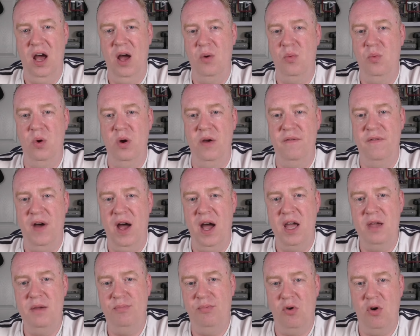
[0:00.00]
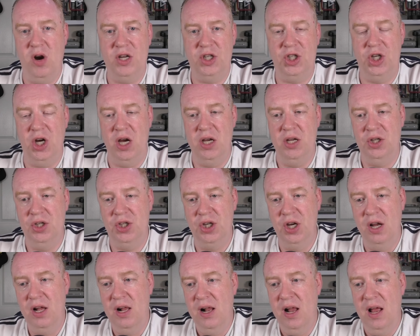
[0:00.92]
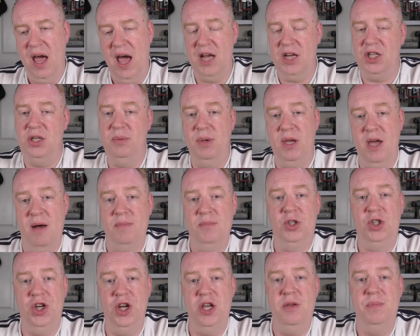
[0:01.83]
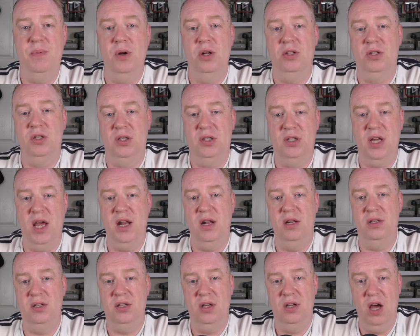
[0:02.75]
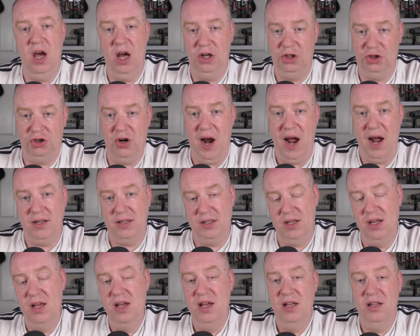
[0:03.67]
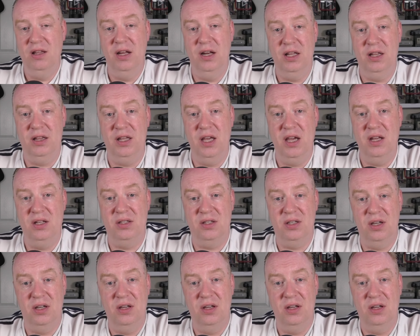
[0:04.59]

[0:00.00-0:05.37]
with a price change, actually become cheaper to send tracked than it did